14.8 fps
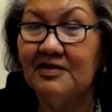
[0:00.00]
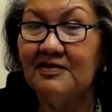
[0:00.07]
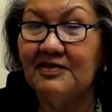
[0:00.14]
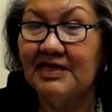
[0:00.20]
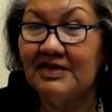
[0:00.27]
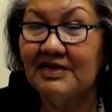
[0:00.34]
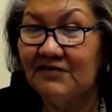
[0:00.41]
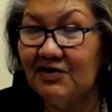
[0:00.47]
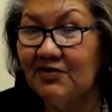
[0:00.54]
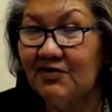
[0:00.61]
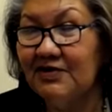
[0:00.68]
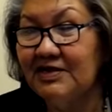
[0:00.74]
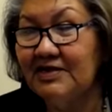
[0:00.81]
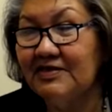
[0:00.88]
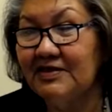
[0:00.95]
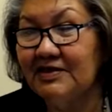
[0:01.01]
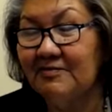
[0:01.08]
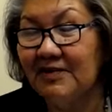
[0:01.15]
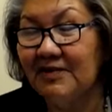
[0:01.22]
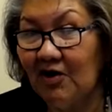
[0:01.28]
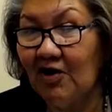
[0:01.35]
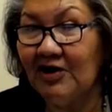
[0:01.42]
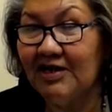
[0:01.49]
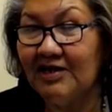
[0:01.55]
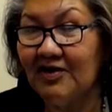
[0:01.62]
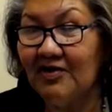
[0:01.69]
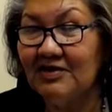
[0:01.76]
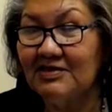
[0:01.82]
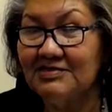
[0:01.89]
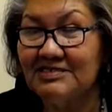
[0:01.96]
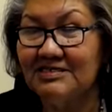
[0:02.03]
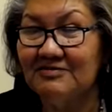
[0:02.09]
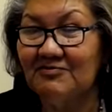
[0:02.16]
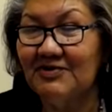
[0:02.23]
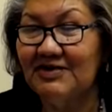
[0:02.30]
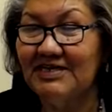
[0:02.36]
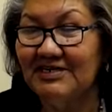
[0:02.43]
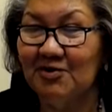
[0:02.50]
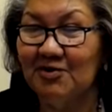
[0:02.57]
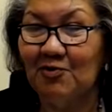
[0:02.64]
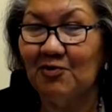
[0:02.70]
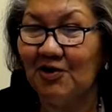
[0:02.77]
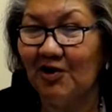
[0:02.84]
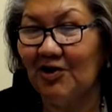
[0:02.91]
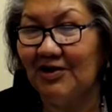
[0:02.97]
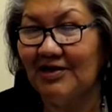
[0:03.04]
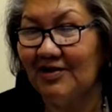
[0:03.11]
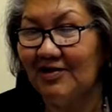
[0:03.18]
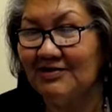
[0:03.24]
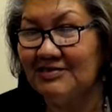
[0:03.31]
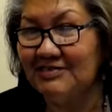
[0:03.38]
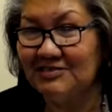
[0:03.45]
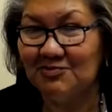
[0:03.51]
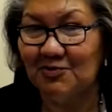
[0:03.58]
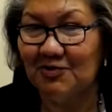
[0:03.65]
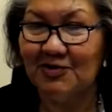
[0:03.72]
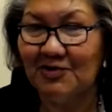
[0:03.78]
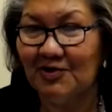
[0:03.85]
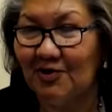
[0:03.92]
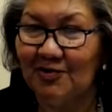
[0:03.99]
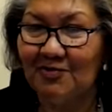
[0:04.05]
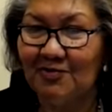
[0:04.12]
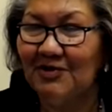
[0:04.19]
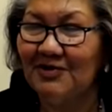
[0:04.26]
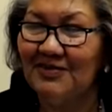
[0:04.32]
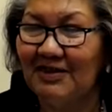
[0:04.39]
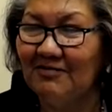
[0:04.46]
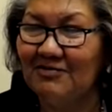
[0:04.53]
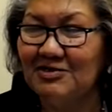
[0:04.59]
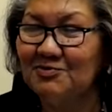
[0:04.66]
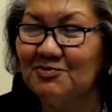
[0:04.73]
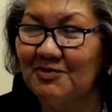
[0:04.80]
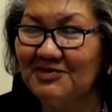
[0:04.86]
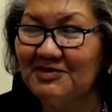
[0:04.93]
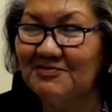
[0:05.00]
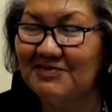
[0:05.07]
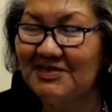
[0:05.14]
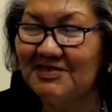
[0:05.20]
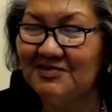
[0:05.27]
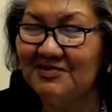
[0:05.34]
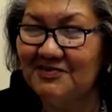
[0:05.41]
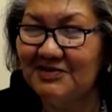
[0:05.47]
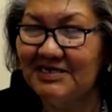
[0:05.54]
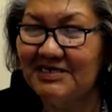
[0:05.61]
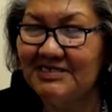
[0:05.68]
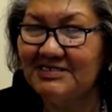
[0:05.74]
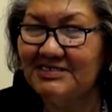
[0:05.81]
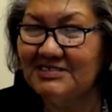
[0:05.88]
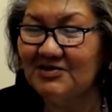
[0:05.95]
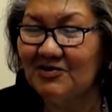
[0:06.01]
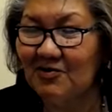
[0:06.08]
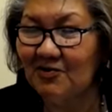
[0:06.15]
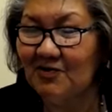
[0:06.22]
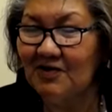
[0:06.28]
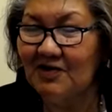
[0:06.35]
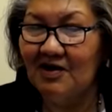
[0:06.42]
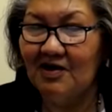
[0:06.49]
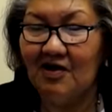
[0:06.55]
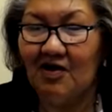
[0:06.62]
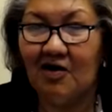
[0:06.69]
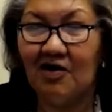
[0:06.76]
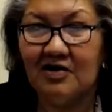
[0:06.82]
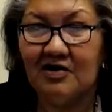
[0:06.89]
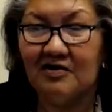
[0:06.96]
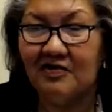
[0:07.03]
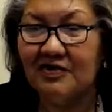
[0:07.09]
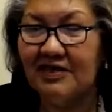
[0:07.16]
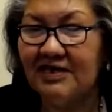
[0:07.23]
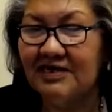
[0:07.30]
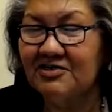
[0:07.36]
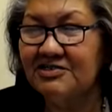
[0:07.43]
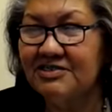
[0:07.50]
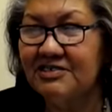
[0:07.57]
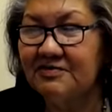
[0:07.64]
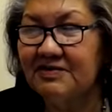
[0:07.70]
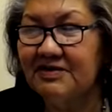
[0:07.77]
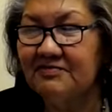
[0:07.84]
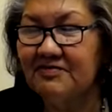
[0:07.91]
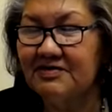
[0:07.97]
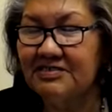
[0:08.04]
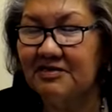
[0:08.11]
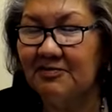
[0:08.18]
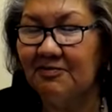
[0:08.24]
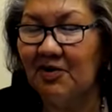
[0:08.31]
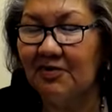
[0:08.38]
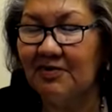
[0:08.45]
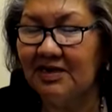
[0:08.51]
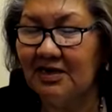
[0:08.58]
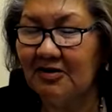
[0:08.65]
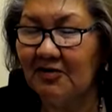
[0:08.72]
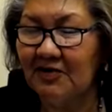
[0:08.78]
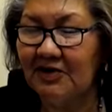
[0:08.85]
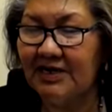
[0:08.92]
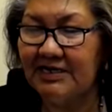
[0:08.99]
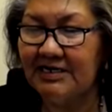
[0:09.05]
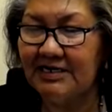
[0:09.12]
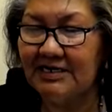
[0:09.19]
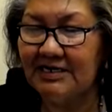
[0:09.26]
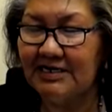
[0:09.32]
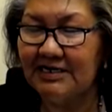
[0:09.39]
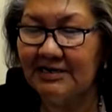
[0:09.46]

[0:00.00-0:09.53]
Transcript: that even knew anything about archaeology. And we didn't know what archaeologists were or what they were supposed to be doing. And so our the Energy and Minerals Department created